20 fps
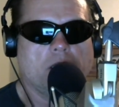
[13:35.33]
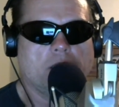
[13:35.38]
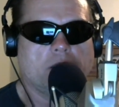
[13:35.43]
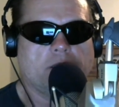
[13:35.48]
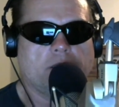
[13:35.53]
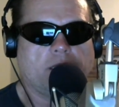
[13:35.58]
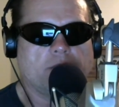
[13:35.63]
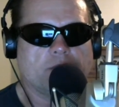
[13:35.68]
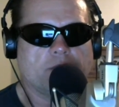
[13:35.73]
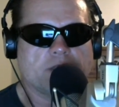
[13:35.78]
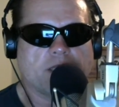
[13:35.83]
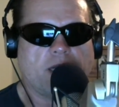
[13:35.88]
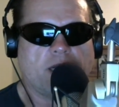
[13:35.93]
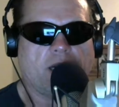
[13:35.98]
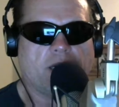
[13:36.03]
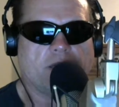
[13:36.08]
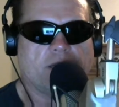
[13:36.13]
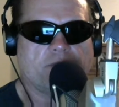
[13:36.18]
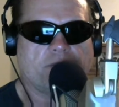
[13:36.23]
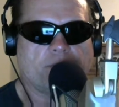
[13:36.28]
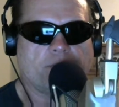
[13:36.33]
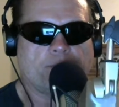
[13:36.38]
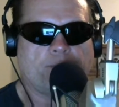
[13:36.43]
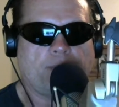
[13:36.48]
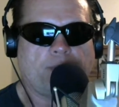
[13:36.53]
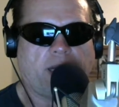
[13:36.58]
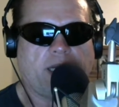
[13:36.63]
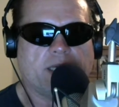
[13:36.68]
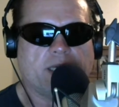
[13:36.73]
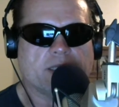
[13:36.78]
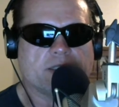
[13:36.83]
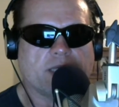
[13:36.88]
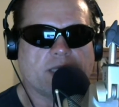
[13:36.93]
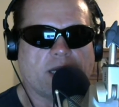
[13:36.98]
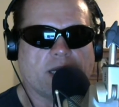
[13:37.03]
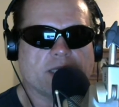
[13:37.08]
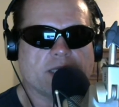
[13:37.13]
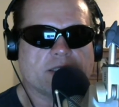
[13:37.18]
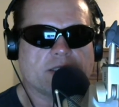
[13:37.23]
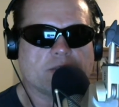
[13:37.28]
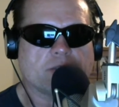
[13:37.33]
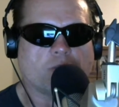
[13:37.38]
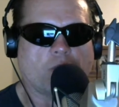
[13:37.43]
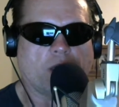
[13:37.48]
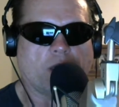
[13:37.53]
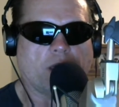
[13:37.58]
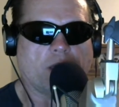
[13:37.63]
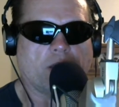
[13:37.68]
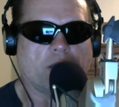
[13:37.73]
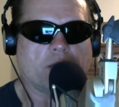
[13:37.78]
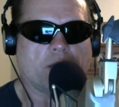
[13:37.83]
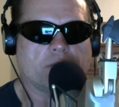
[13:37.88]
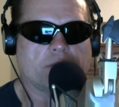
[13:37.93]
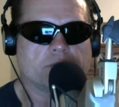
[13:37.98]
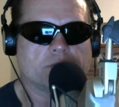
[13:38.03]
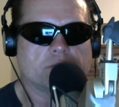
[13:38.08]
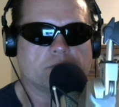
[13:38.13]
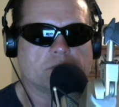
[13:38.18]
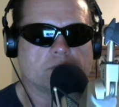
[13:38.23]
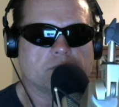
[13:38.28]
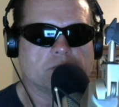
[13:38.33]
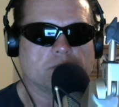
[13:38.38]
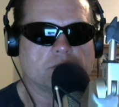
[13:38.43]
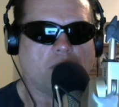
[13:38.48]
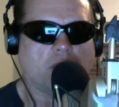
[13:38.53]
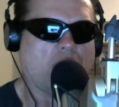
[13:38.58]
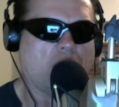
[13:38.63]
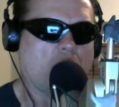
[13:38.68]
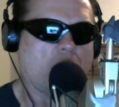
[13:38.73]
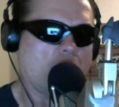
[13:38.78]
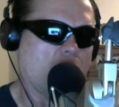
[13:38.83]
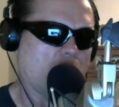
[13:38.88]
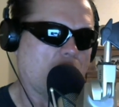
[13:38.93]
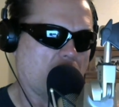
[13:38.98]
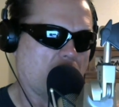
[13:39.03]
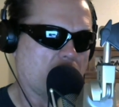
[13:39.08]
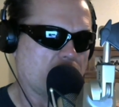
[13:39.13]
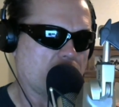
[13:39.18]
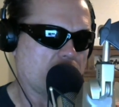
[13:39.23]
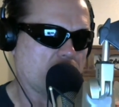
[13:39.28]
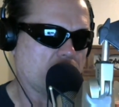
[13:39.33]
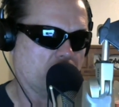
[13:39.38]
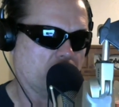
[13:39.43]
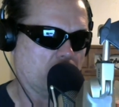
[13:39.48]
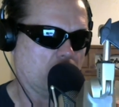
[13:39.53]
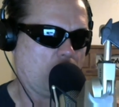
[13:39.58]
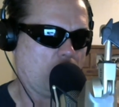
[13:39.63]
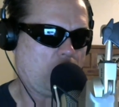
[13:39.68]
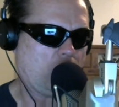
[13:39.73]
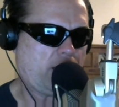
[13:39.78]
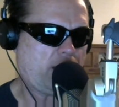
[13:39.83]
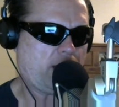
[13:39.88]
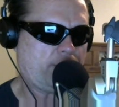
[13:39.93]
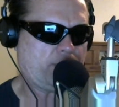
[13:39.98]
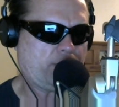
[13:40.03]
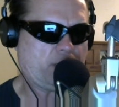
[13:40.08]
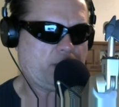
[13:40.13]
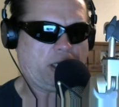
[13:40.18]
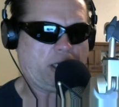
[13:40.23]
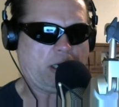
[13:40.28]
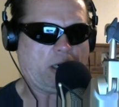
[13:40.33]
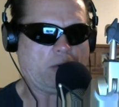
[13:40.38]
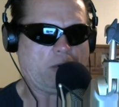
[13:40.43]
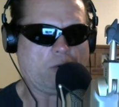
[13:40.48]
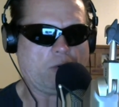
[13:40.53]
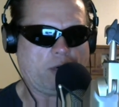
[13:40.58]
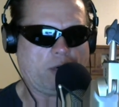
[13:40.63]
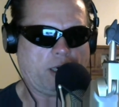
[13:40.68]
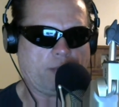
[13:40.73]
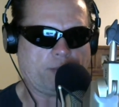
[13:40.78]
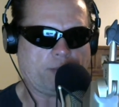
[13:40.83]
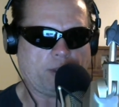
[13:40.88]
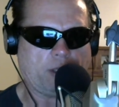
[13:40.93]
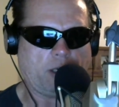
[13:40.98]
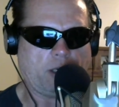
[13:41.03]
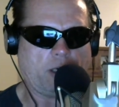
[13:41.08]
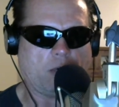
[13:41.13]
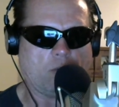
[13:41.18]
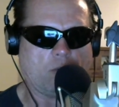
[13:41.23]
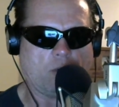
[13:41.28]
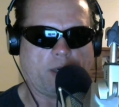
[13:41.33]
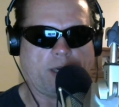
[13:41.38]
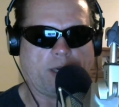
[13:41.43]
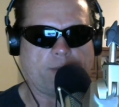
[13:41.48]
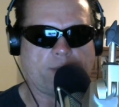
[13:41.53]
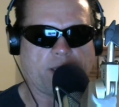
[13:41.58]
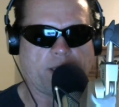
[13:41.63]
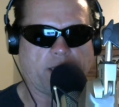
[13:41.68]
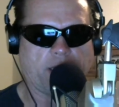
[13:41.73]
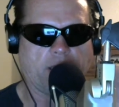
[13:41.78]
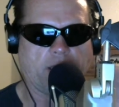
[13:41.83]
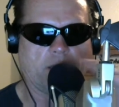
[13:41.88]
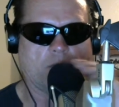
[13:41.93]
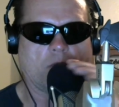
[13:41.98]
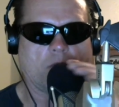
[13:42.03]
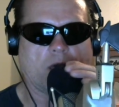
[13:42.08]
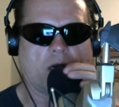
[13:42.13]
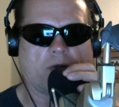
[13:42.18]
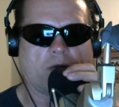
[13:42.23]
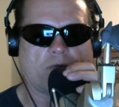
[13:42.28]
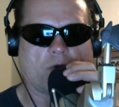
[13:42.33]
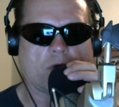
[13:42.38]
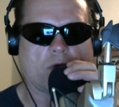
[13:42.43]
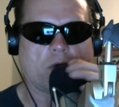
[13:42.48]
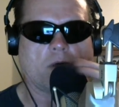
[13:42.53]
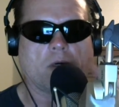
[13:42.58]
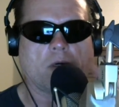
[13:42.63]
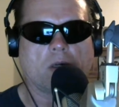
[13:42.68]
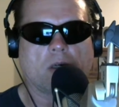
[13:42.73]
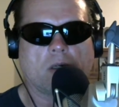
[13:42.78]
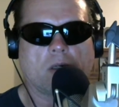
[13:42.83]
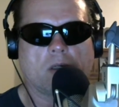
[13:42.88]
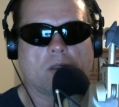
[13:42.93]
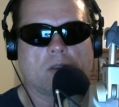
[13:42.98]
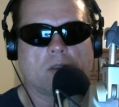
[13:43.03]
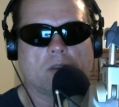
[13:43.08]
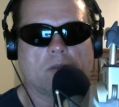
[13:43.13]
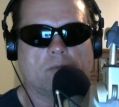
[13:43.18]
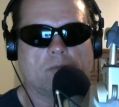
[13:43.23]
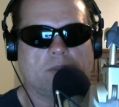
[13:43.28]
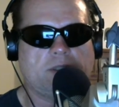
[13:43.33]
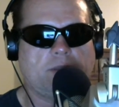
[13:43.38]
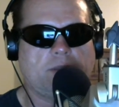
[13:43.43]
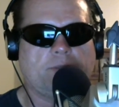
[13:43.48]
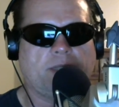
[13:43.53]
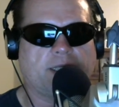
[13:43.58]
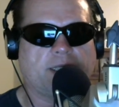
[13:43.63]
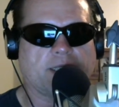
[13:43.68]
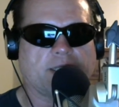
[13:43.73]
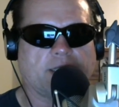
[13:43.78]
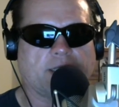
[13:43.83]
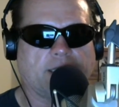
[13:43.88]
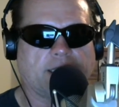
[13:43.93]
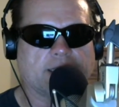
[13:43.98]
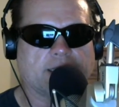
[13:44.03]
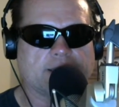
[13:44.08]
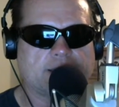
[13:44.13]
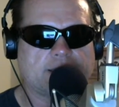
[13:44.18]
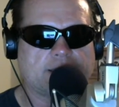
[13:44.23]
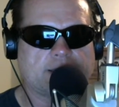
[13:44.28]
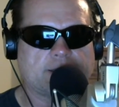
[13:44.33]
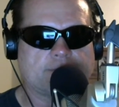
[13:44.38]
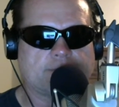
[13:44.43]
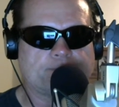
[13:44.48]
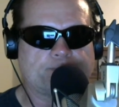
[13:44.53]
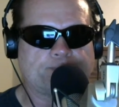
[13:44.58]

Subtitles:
that was kind of a beta test where, well, whatever, it won't happen here, it won't happen there, it won't happen again, whatever. Must have been a glitch.